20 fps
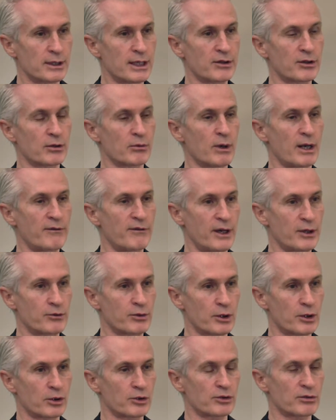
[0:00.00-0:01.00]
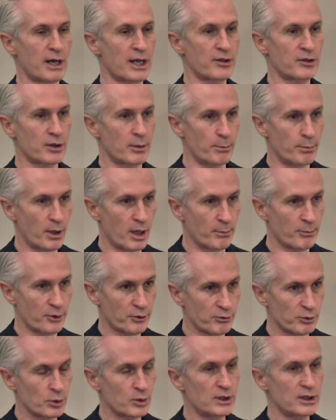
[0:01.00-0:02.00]
as the right ventricle tries to pump
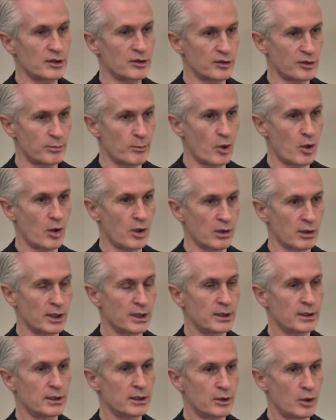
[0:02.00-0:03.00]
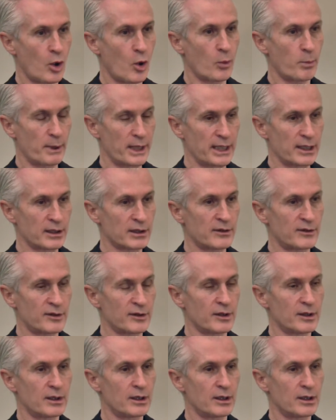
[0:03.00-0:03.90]
through these small openings.